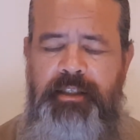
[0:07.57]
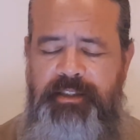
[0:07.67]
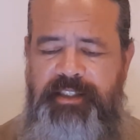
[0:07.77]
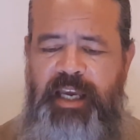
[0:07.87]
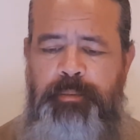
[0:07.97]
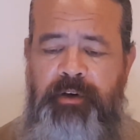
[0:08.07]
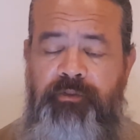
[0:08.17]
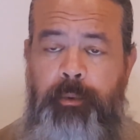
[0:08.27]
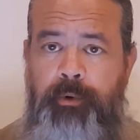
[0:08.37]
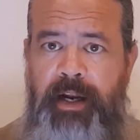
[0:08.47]
Escaping
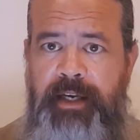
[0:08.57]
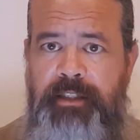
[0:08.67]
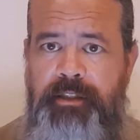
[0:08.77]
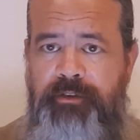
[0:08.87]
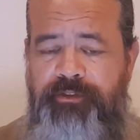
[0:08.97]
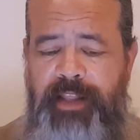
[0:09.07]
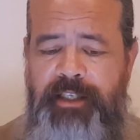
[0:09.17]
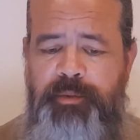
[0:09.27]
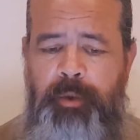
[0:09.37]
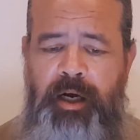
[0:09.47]
from Riots and
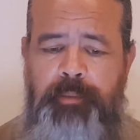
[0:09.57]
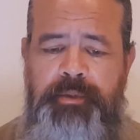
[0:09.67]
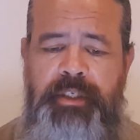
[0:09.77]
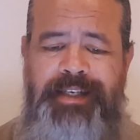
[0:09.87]
Flash Mobs.